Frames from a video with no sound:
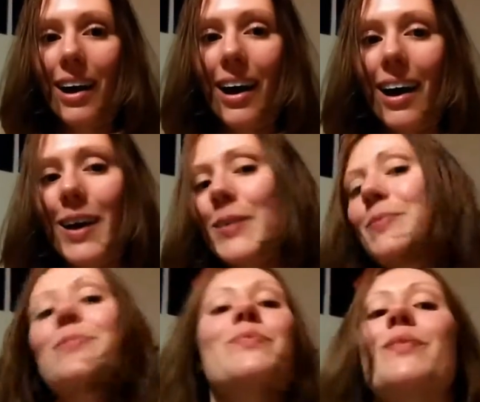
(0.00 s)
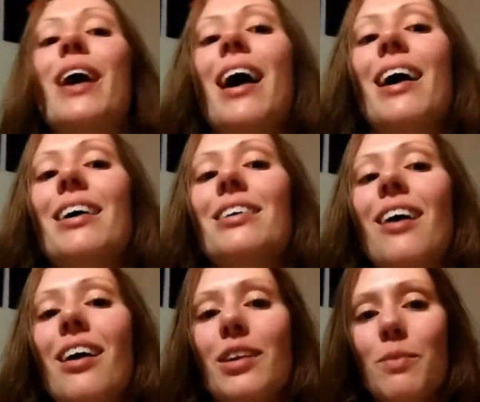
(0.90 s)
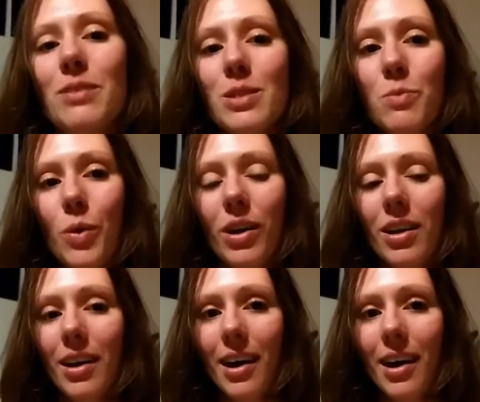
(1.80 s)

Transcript: I had gotten up this morning